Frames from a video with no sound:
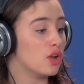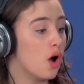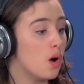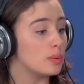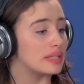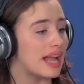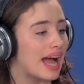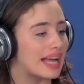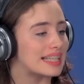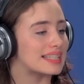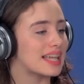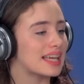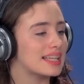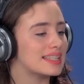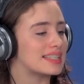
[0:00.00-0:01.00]
No, nine
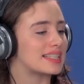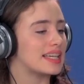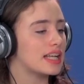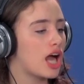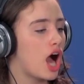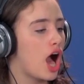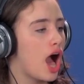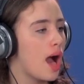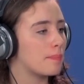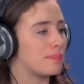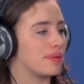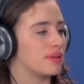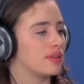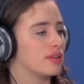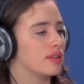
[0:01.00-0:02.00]
seconds, get up!
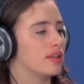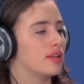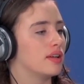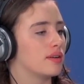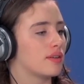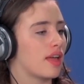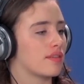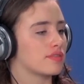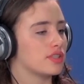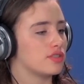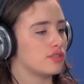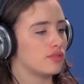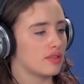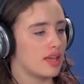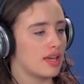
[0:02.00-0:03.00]
Don't
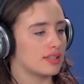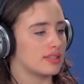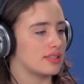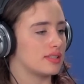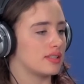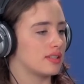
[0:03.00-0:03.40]
do this!